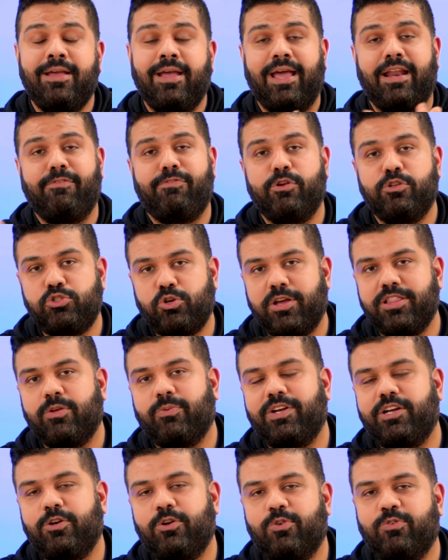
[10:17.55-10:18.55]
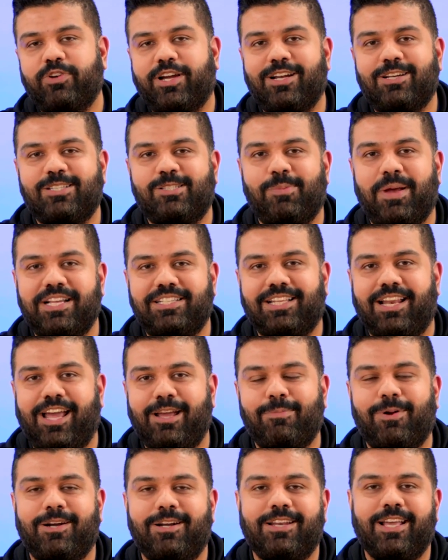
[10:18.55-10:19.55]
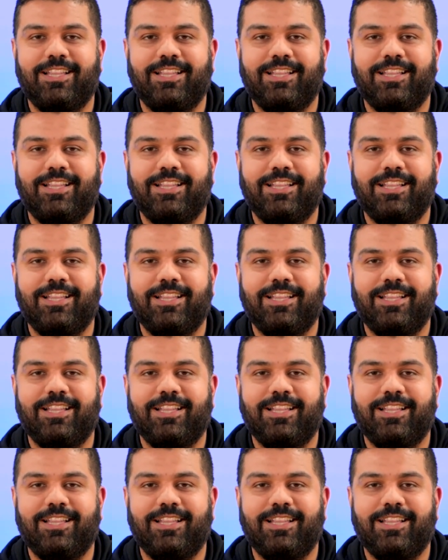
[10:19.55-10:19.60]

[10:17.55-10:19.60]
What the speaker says: And if you enjoyed the video, don't forget to smash the like button,